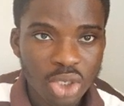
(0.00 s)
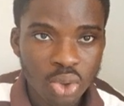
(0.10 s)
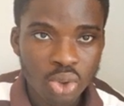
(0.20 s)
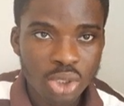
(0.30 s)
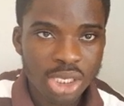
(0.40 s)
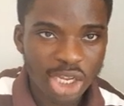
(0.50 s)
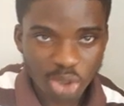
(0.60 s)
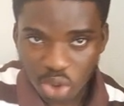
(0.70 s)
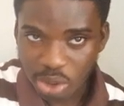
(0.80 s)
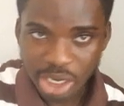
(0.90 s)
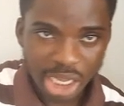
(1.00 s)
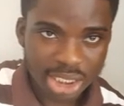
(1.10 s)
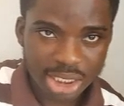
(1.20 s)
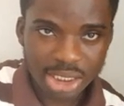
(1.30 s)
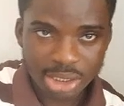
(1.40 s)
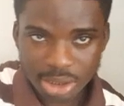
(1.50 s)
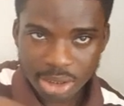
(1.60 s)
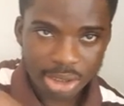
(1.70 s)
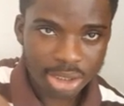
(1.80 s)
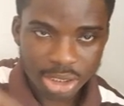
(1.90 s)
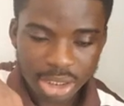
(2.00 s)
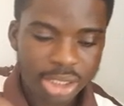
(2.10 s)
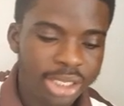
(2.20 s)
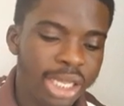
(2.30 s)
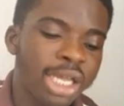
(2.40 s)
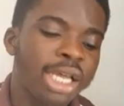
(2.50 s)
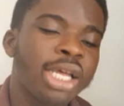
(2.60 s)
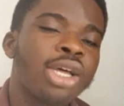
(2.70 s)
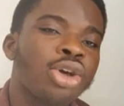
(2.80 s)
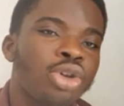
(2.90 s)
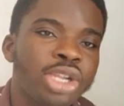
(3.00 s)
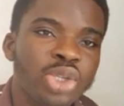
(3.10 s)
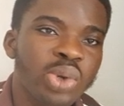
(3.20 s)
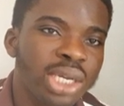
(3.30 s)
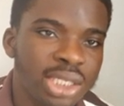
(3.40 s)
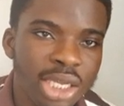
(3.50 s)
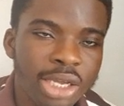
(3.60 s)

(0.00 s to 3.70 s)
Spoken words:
So that's what connects the networks